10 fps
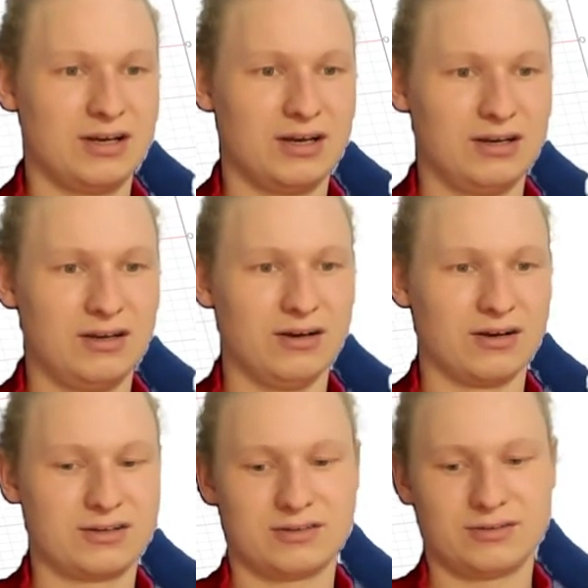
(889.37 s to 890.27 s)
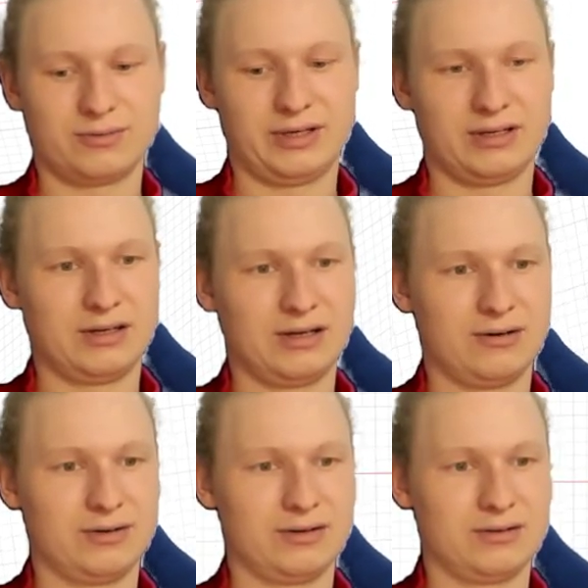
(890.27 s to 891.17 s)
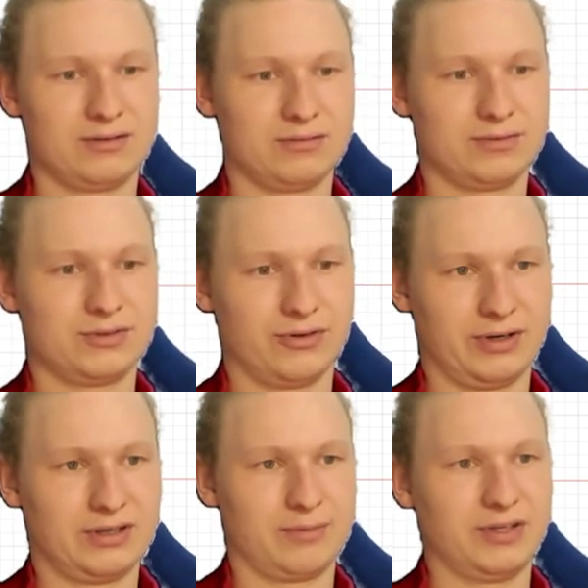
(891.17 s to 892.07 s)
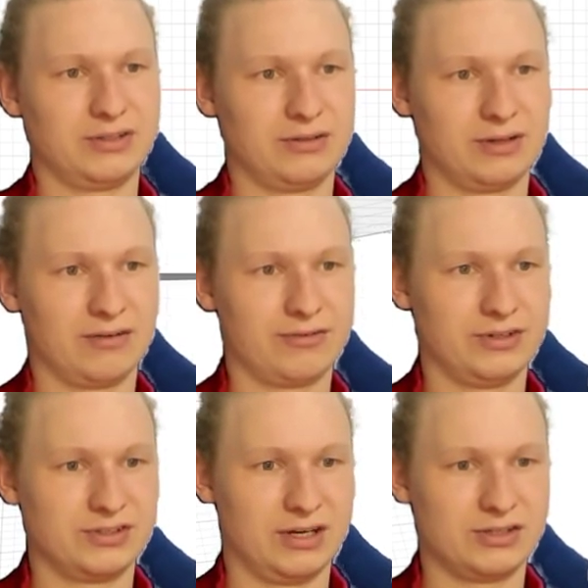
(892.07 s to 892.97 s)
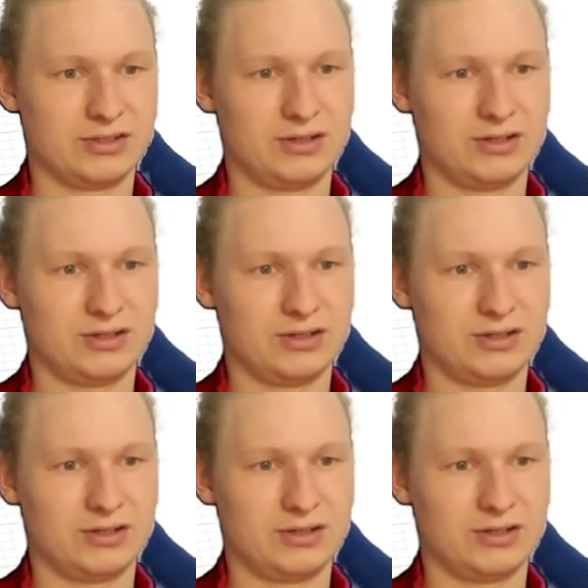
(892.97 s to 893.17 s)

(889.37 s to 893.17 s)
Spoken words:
Look, we can now. Oh, sorry, didn't mean to do that. Finish sketch.